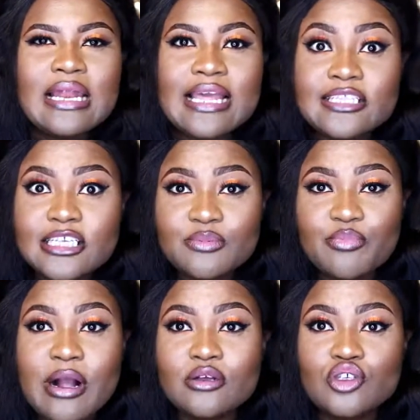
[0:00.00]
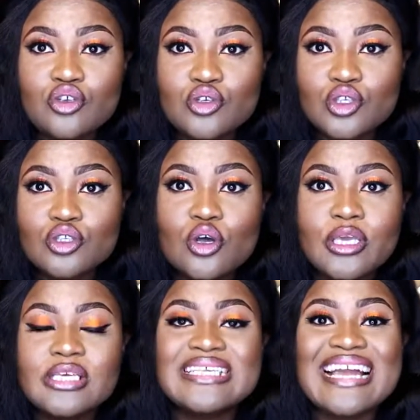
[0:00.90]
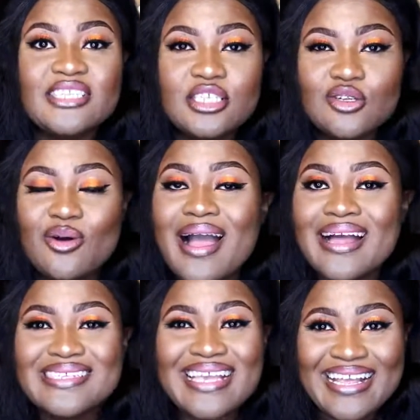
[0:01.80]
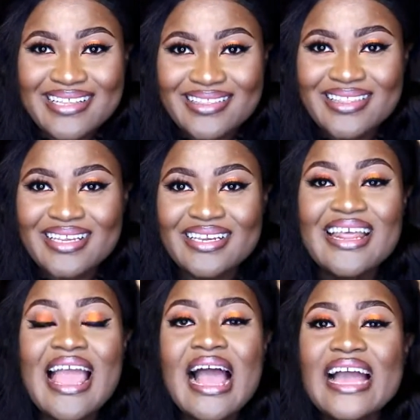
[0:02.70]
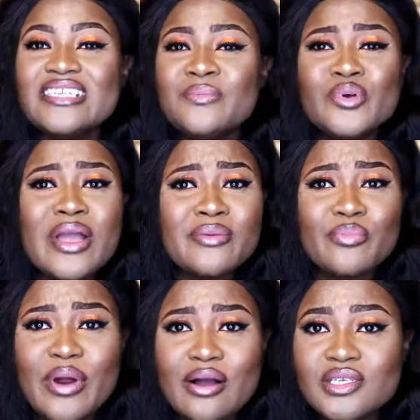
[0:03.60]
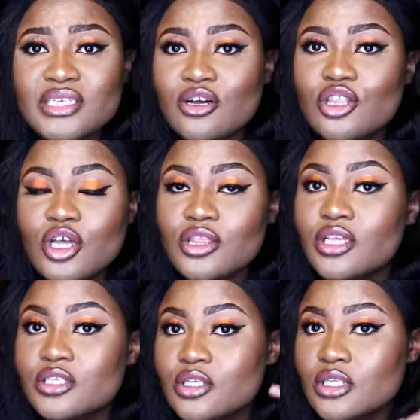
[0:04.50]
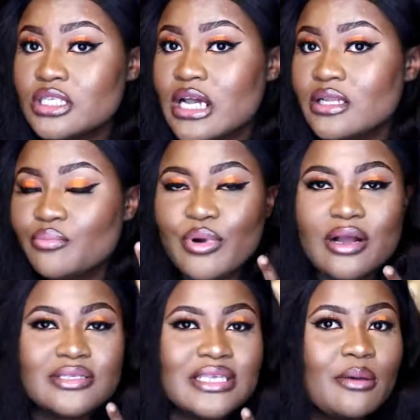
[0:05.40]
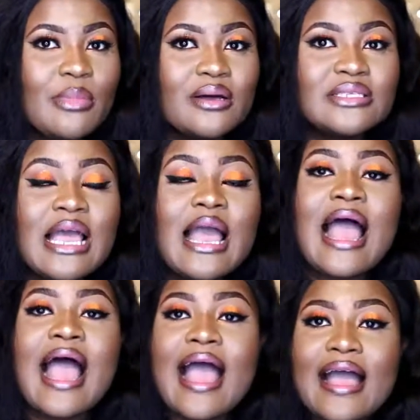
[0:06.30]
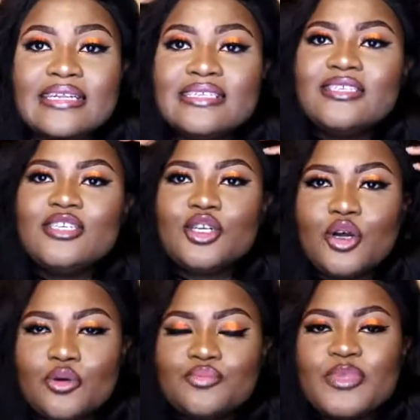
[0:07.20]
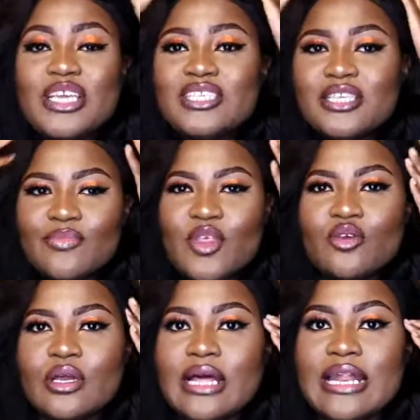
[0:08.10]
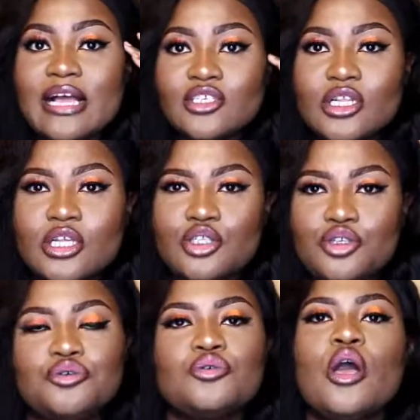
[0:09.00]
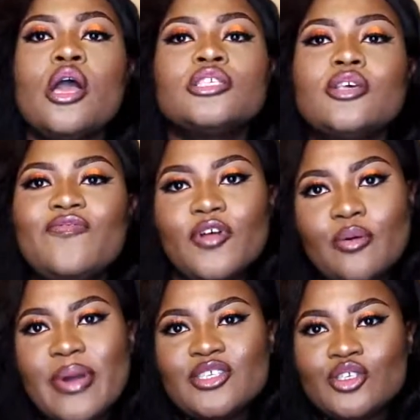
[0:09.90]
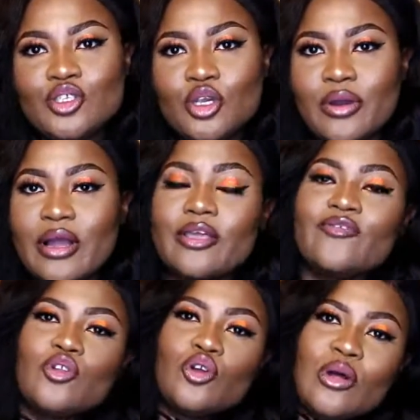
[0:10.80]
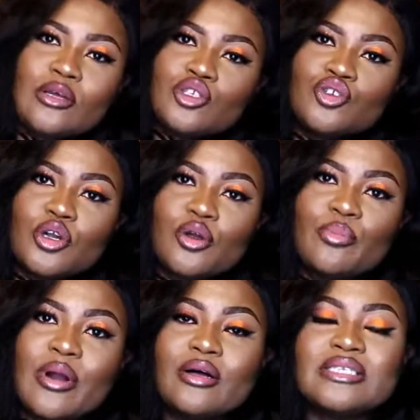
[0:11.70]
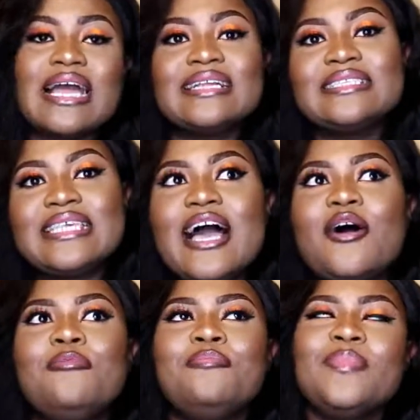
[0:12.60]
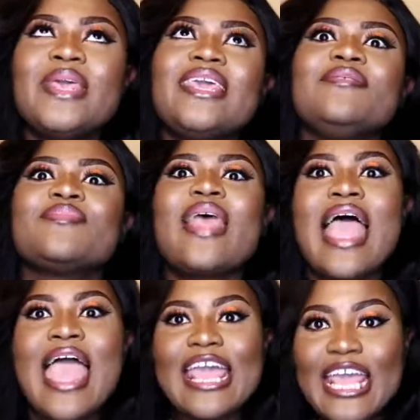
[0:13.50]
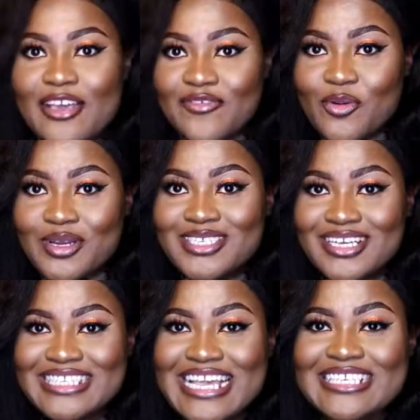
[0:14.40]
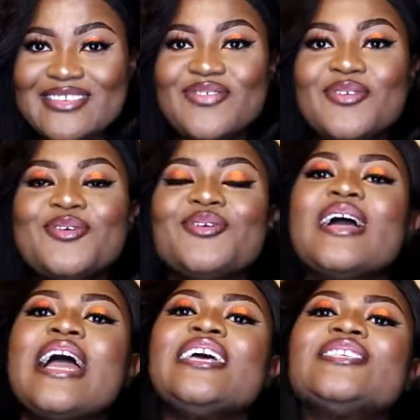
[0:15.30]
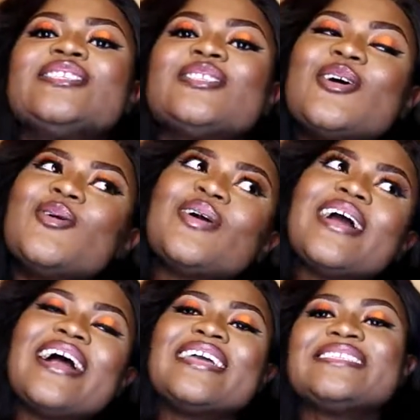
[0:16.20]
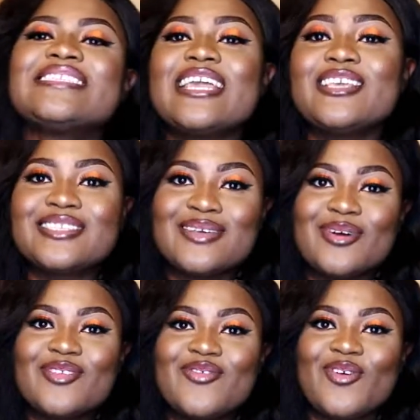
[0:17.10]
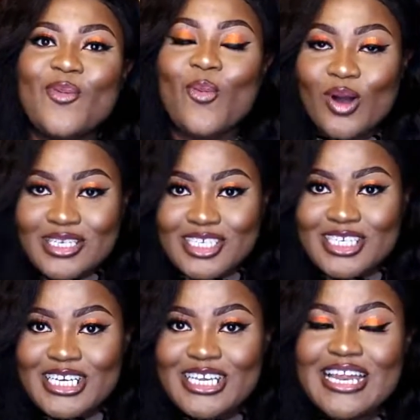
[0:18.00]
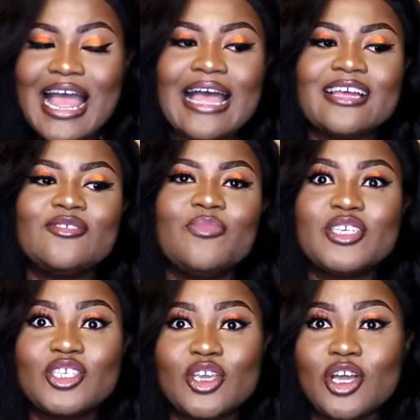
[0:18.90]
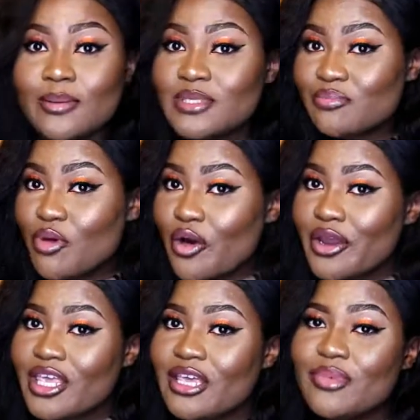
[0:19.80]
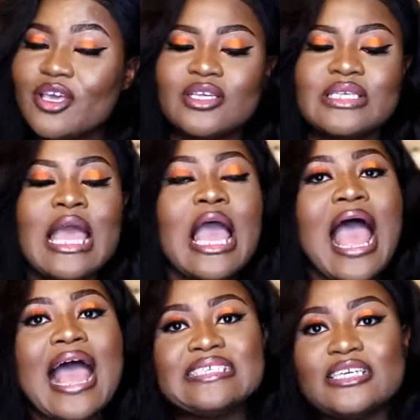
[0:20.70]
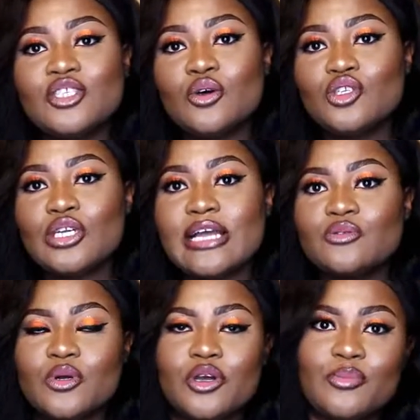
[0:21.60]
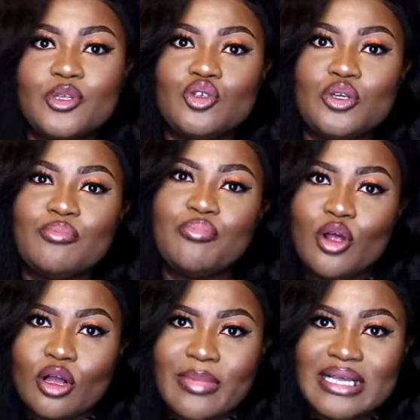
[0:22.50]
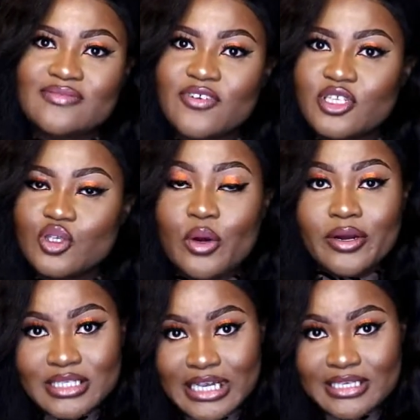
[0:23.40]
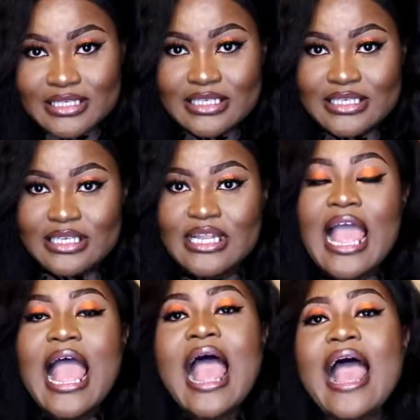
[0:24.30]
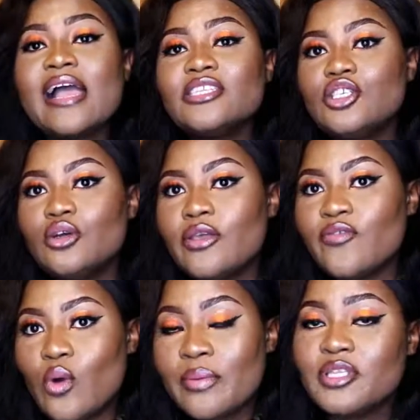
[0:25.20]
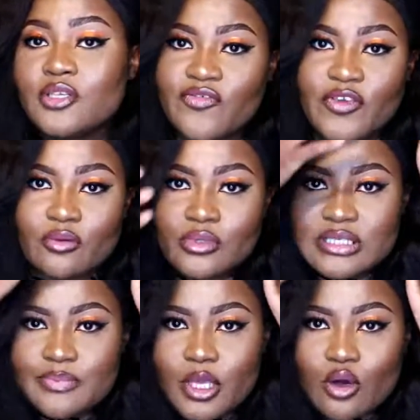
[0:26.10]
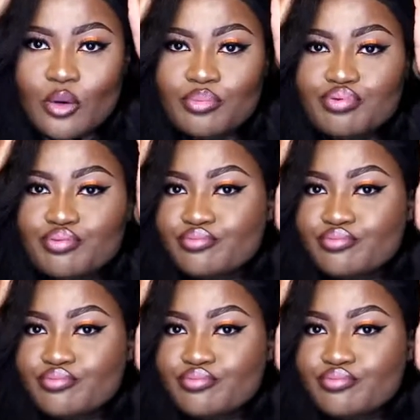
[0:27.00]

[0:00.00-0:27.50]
Like these brows, you saw it. I did not add anything. I didn't put any brow gel, nothing. So this is how the brows came out. And you know, this is something you can actually do. So follow my tutorial if you don't know how to draw your brows, and tell me if you were successful. So guys, thank you so much for watching, and make sure you come tomorrow again, because as I told you guys, we're going to be doing vlogmas for this quarantine season. And you know, if you want me to film this makeup,